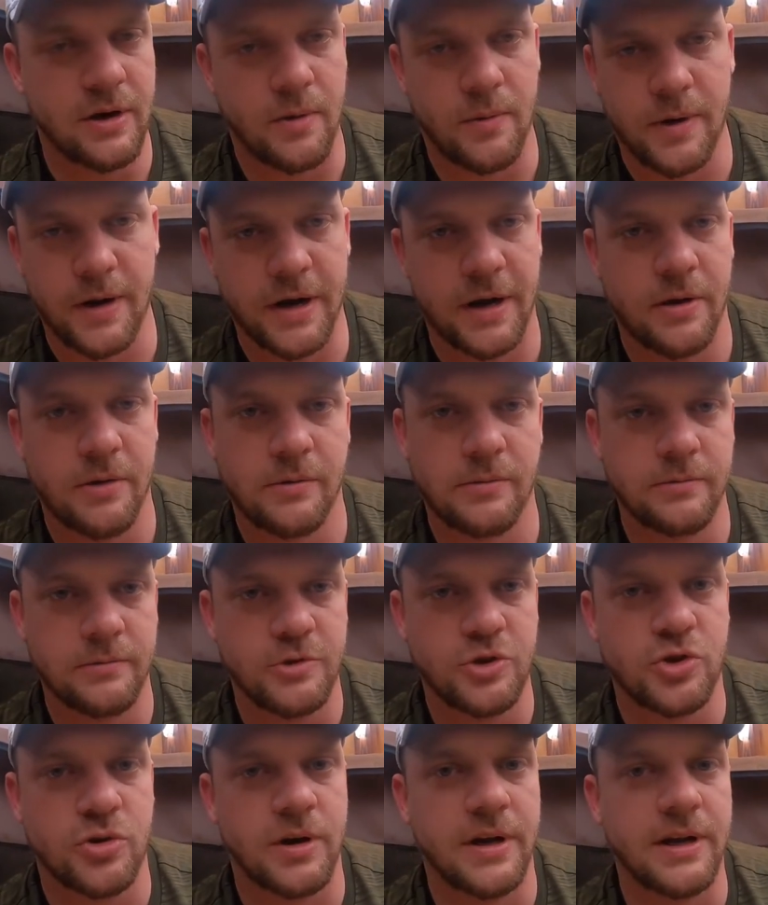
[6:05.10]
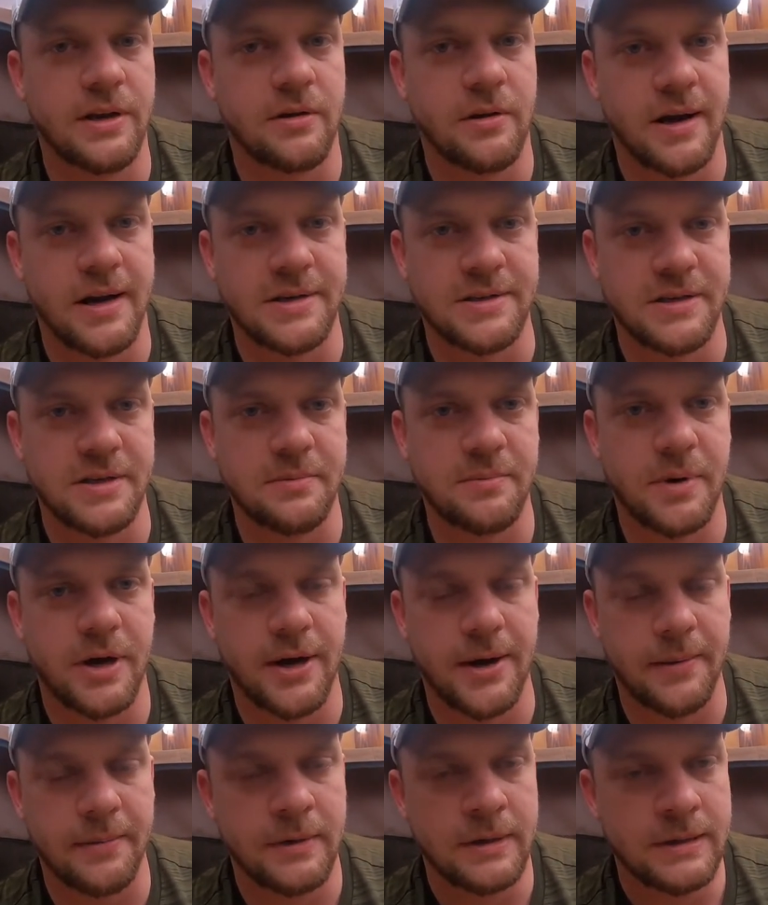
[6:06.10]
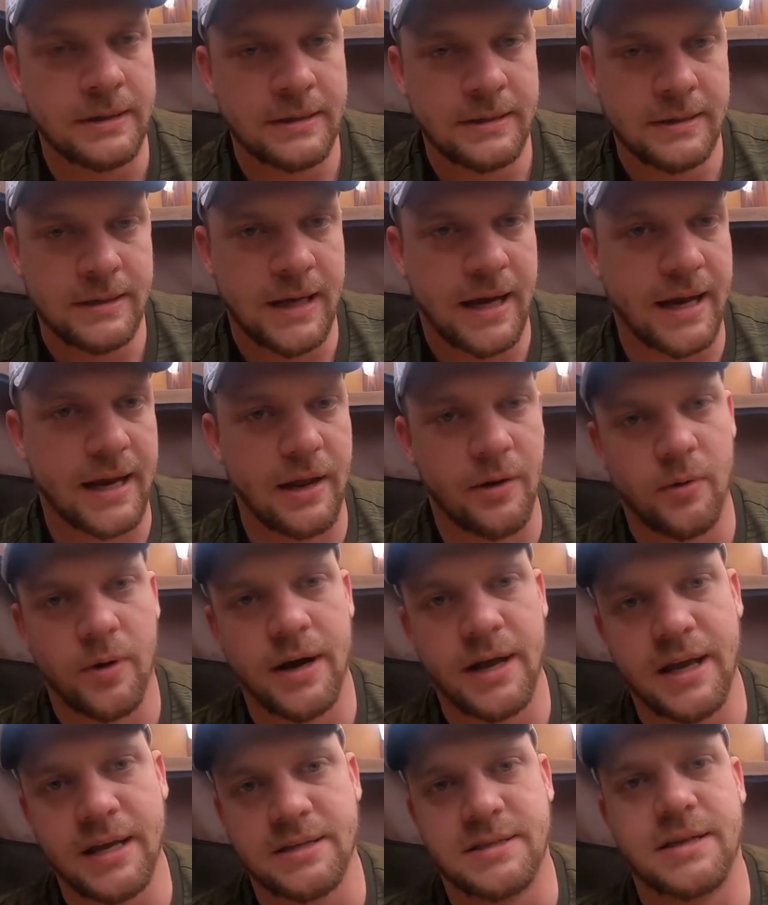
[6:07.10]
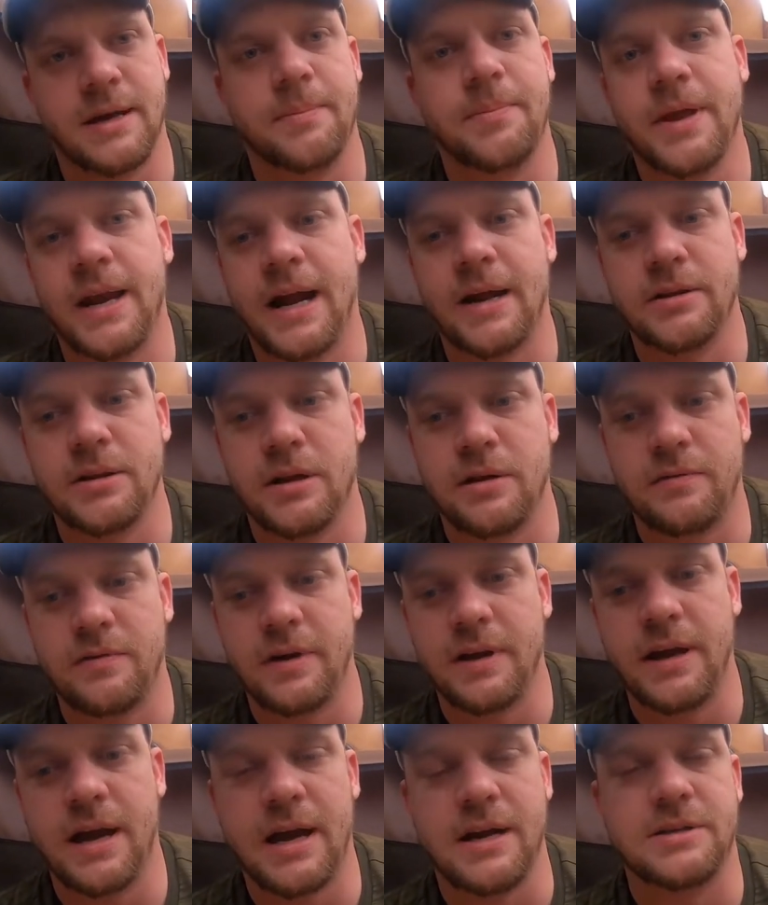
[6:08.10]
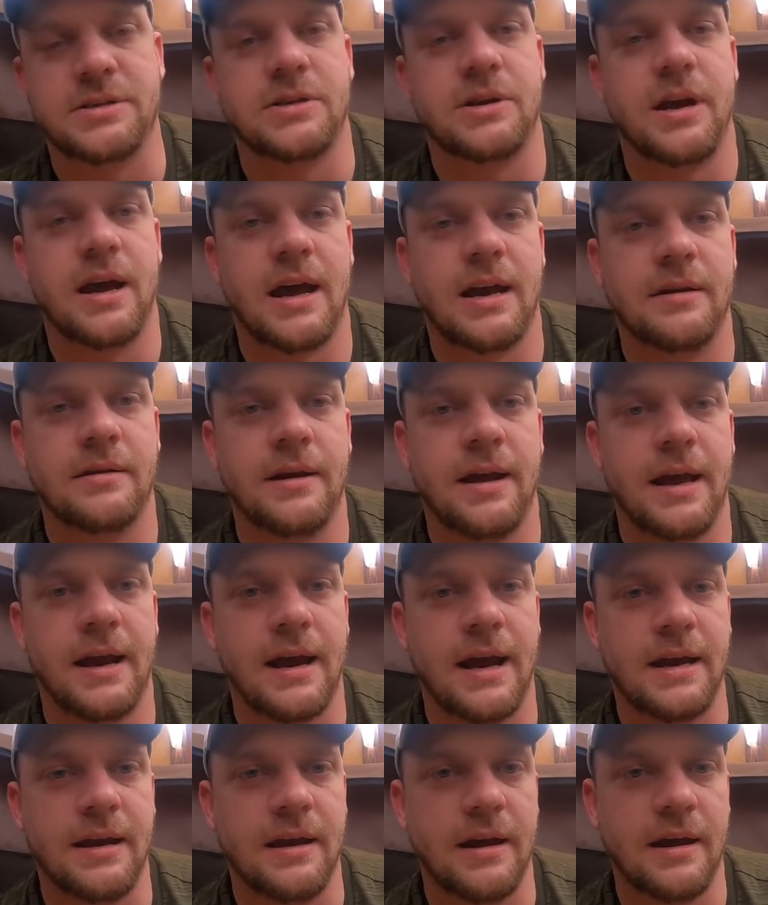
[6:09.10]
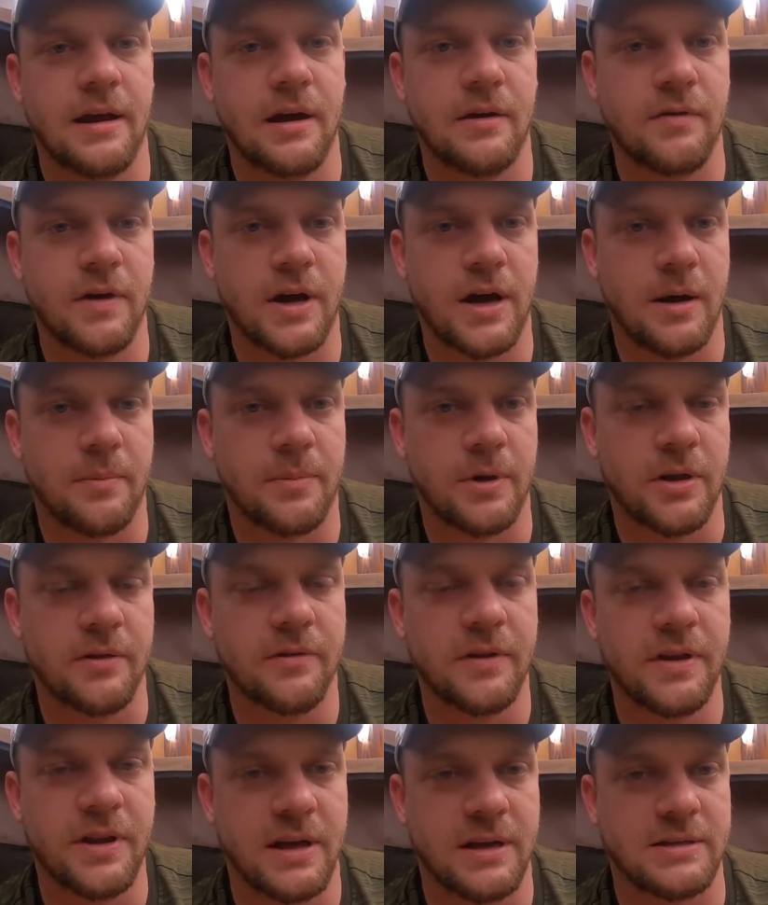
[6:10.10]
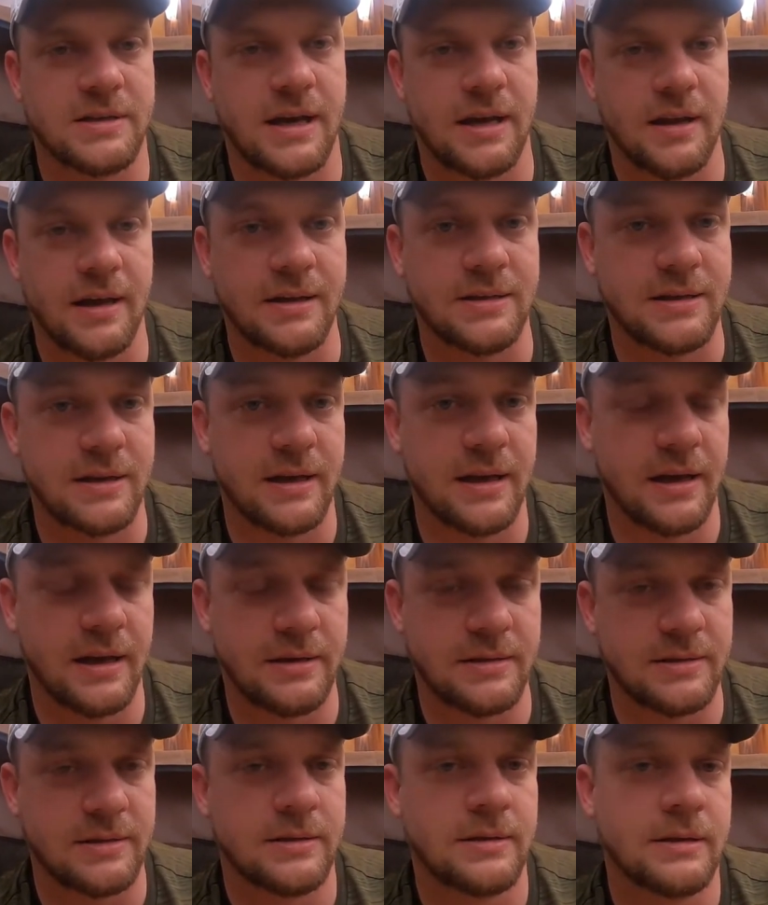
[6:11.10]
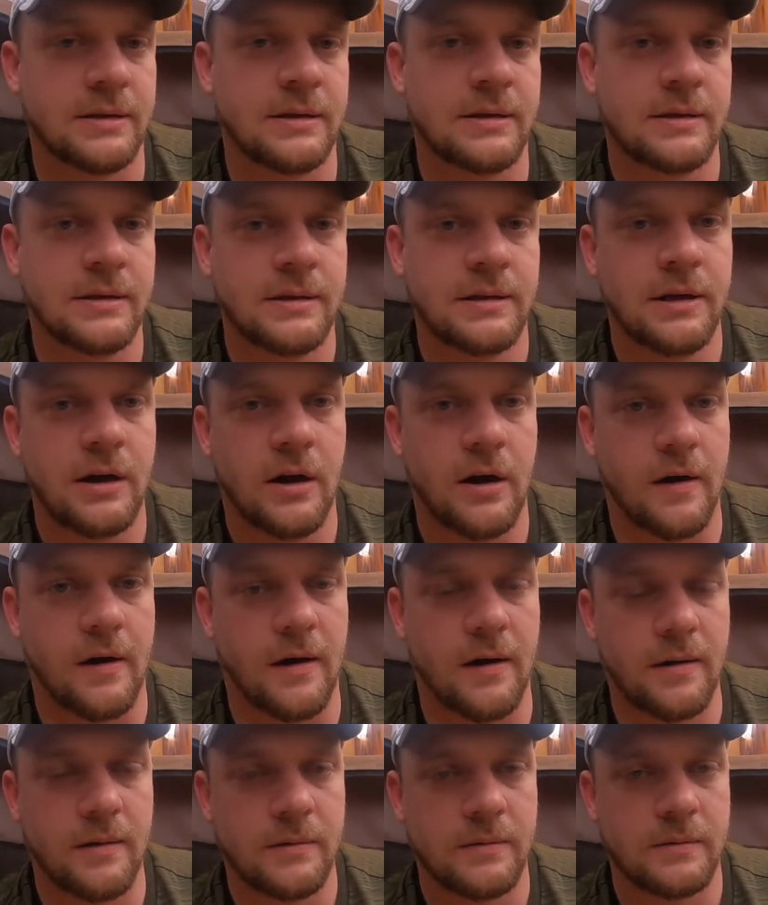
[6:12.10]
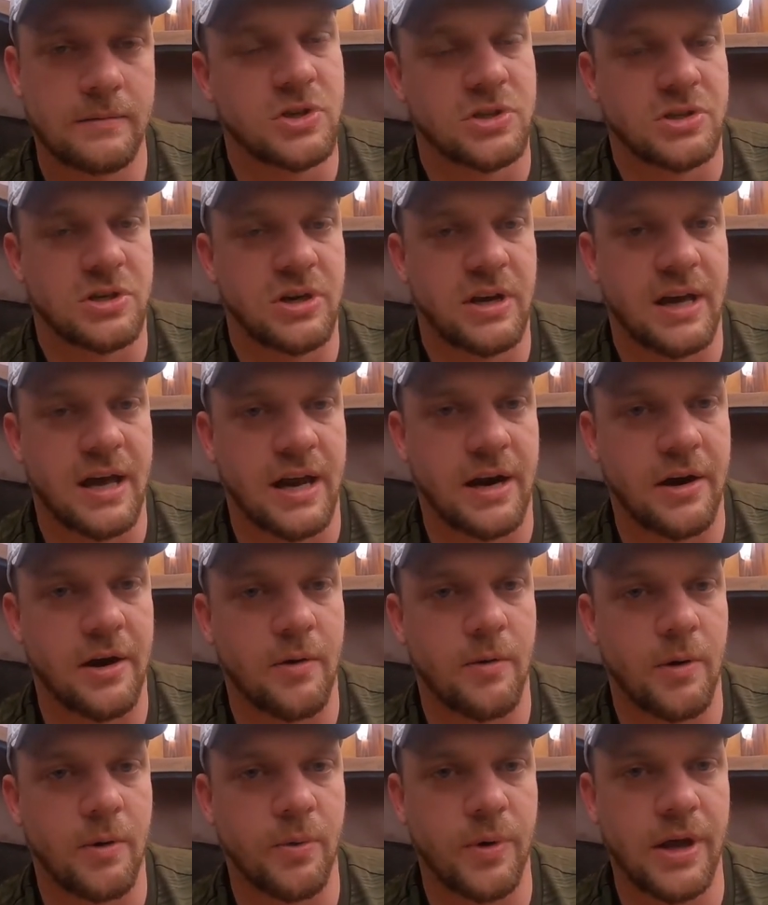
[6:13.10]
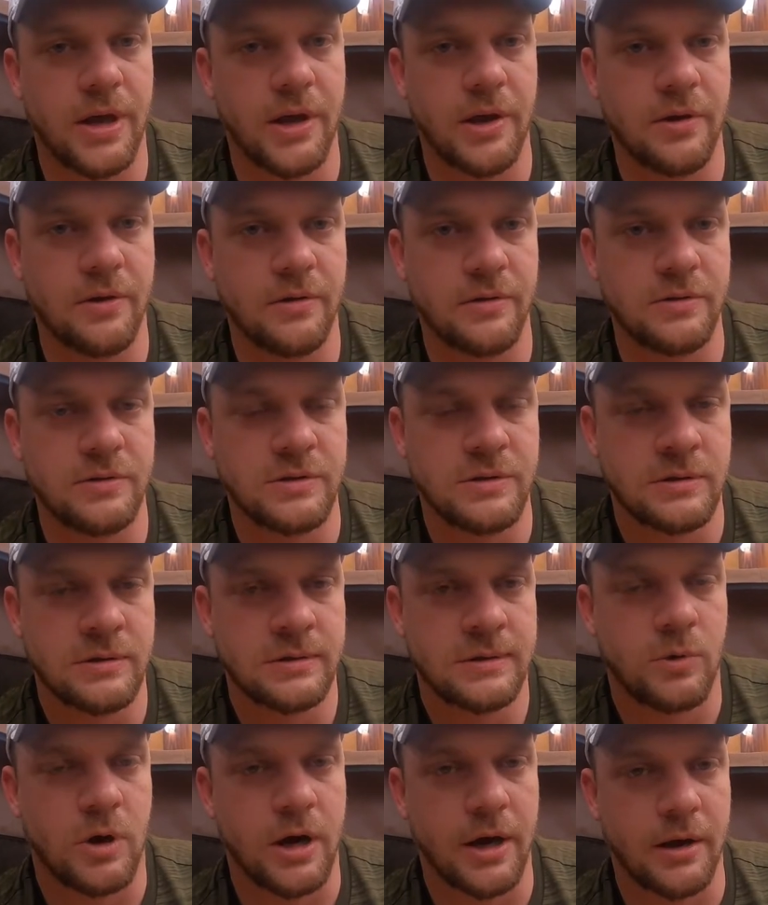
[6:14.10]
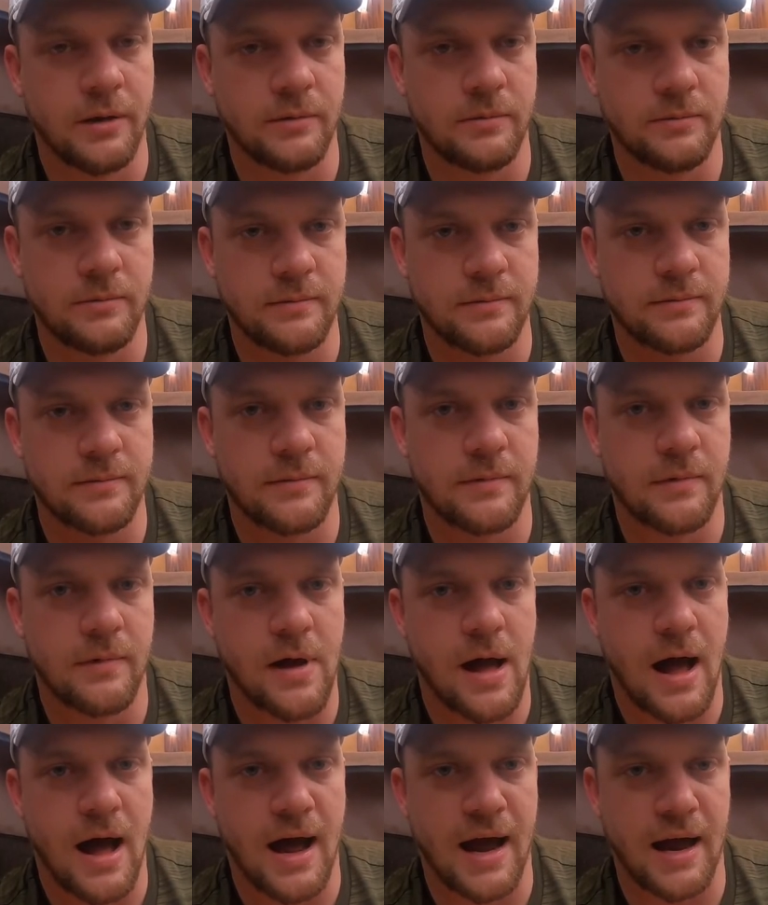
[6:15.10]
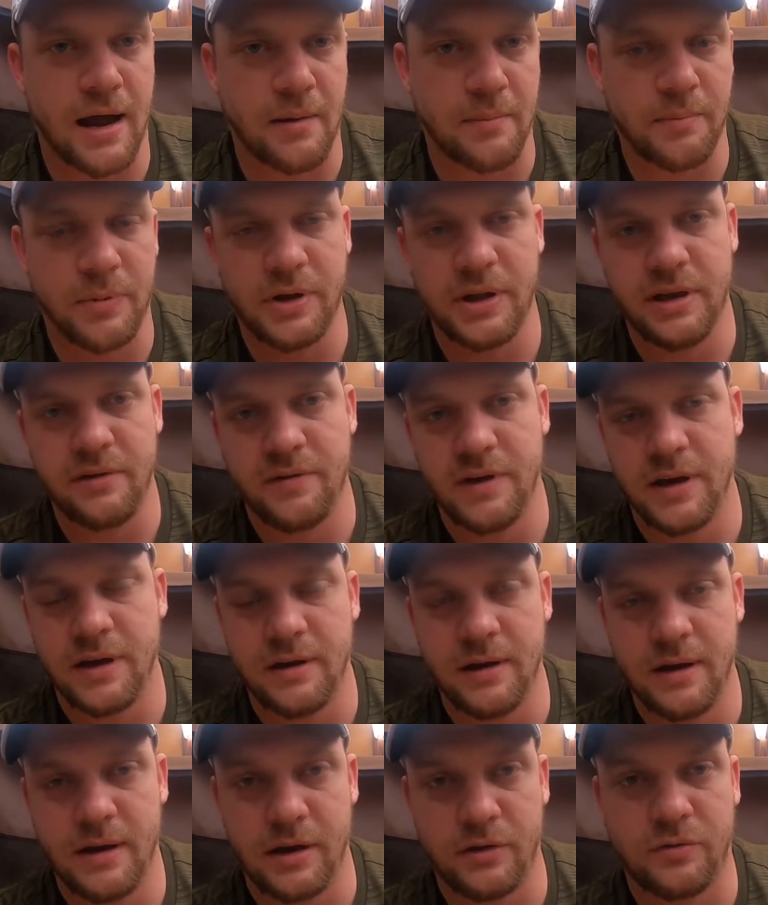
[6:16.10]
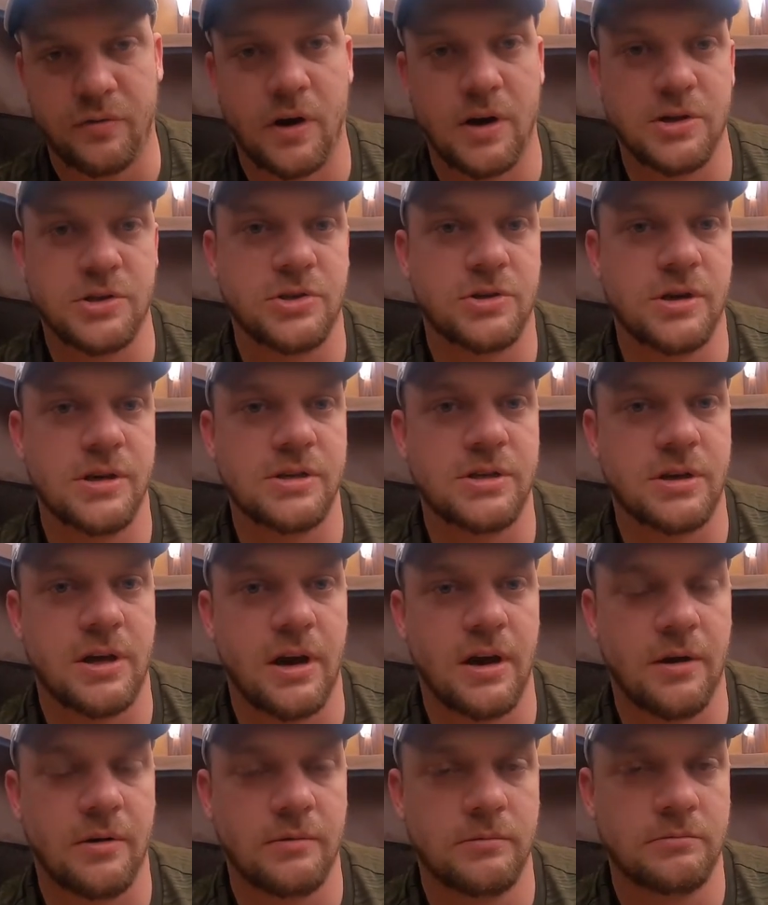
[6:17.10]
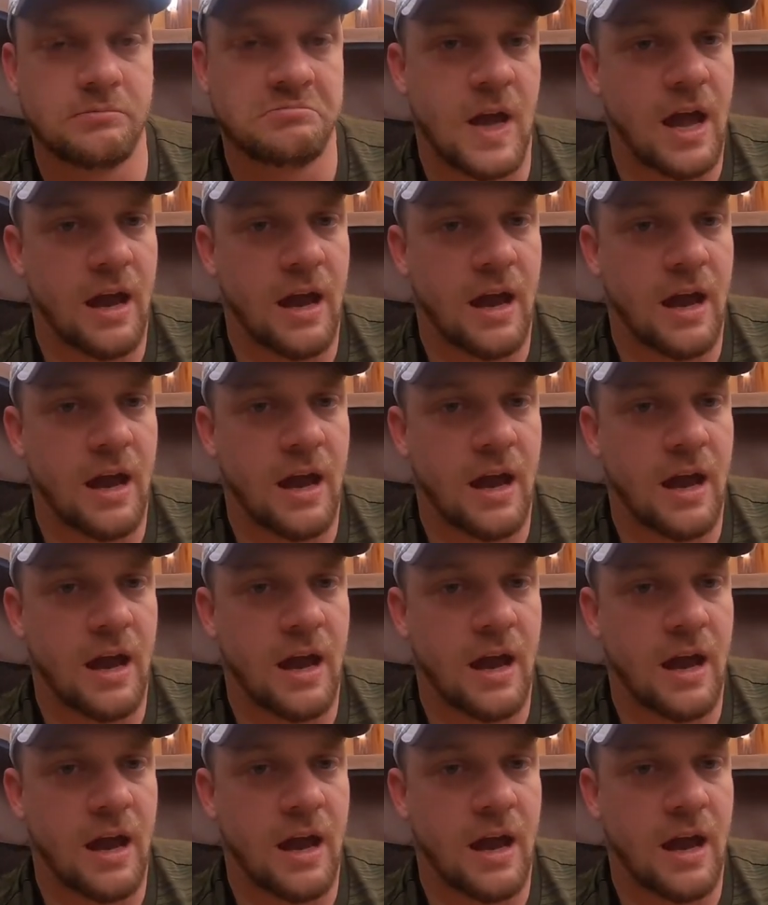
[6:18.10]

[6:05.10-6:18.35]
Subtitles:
You don't want to go treat crazy, but I did want to get something out there for you guys so you had an idea of a couple of the things I like to get her, just so you kind of know what we use, what I believe in as far as treats go.